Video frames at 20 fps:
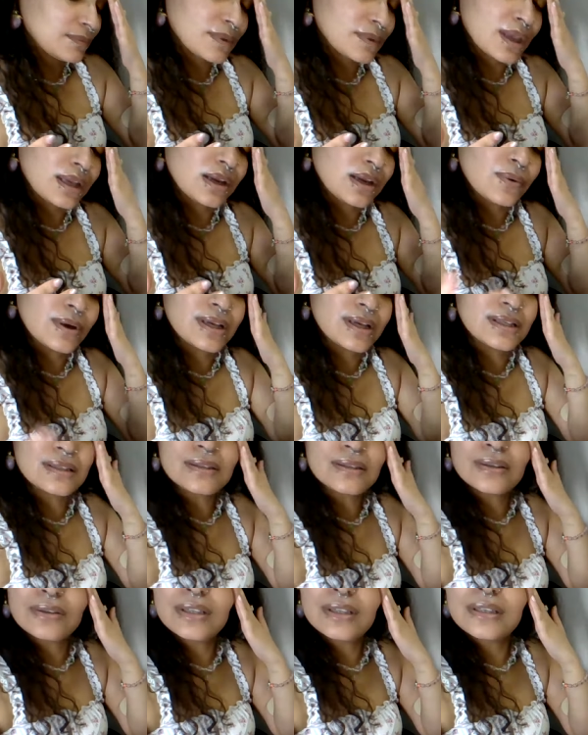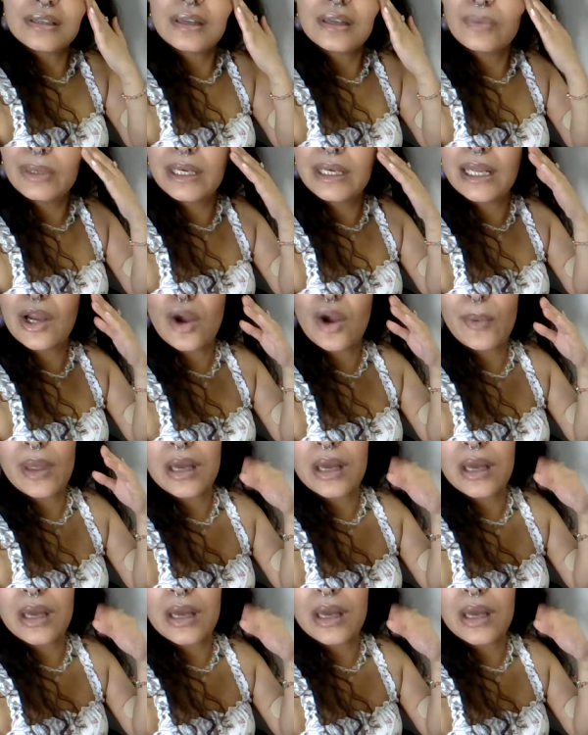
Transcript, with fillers: Anyways, so this is a reading. I hope it